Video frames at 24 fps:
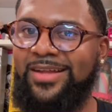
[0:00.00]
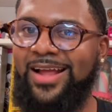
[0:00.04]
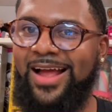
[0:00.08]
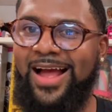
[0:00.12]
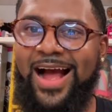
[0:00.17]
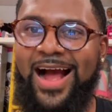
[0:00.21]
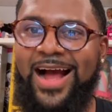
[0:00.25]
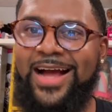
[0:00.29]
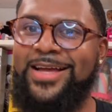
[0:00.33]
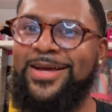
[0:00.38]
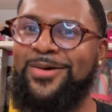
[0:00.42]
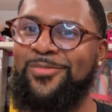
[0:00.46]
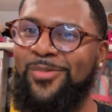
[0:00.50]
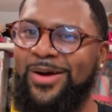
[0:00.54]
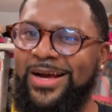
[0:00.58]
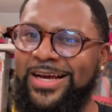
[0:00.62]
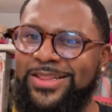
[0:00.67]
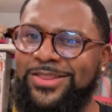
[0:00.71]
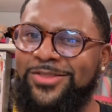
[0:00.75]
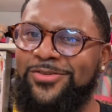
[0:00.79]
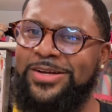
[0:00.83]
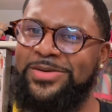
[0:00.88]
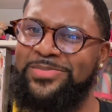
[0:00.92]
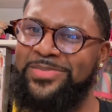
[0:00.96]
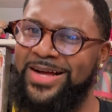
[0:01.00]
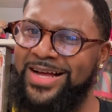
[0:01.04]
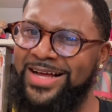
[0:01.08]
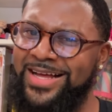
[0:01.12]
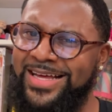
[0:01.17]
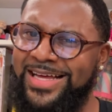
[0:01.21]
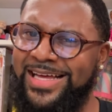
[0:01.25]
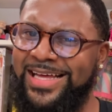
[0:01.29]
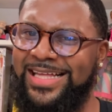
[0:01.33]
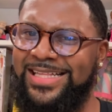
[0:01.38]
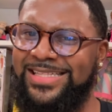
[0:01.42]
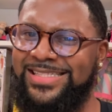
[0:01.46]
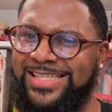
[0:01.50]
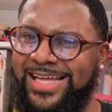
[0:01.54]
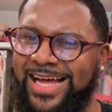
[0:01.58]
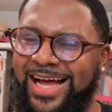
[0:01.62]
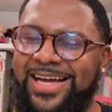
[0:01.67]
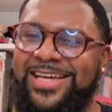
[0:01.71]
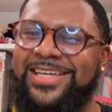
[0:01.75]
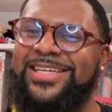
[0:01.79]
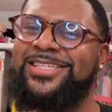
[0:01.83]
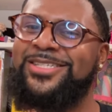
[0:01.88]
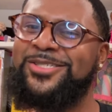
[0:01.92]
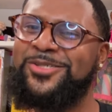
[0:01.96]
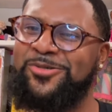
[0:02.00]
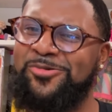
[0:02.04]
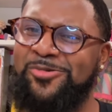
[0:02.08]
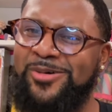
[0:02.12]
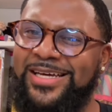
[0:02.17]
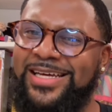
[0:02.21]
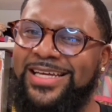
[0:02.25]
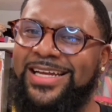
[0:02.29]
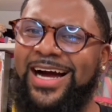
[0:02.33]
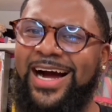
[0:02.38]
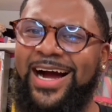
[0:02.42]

I can wait three months. I can do it.